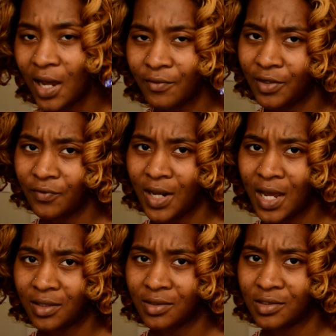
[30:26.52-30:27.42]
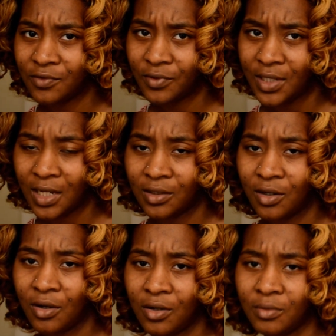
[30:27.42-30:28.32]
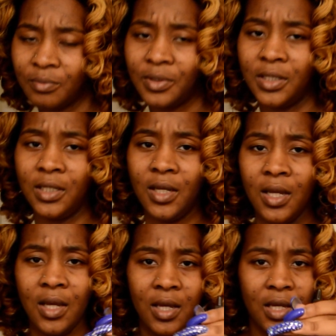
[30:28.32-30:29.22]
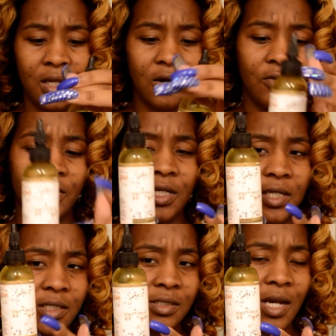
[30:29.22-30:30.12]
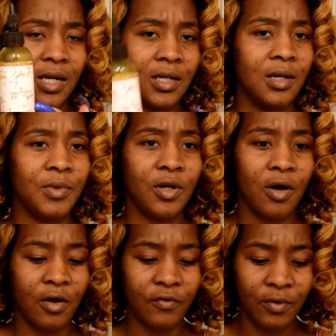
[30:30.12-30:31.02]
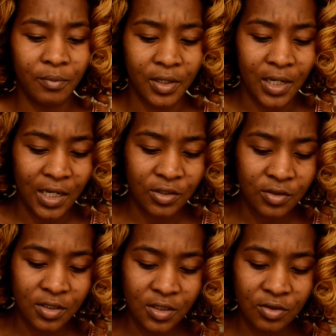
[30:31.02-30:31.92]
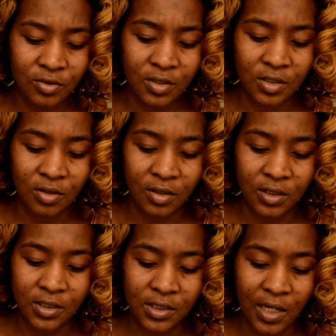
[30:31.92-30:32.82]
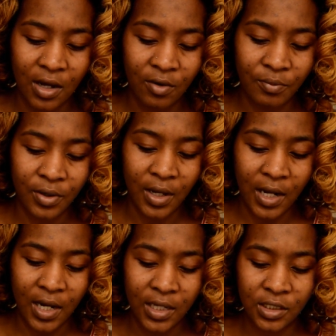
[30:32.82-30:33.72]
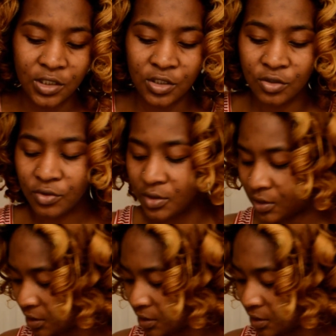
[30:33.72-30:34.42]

haven't even had this for that long, but it already is kind of coming off. But I used to use this on the scalp. I kind of just use this